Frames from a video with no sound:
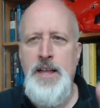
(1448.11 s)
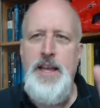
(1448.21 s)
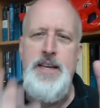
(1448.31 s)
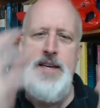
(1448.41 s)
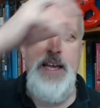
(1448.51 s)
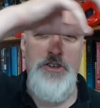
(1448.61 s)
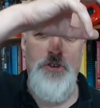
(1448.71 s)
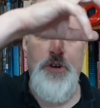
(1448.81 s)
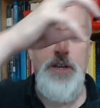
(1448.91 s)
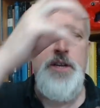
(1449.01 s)
like
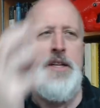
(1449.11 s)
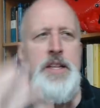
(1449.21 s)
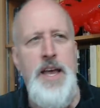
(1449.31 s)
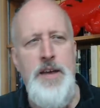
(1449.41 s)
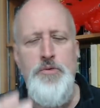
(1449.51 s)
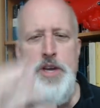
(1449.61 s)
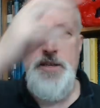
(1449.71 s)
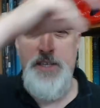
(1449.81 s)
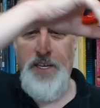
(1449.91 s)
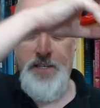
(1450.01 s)
nature and
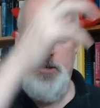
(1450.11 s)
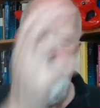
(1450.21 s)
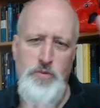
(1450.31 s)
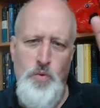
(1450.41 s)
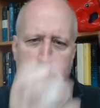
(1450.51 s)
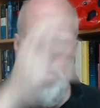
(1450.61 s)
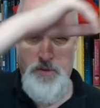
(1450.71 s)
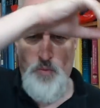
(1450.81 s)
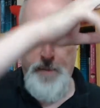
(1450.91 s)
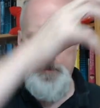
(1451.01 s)
reason, because it's just one
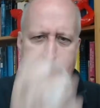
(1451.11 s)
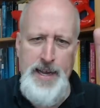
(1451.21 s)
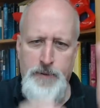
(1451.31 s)
back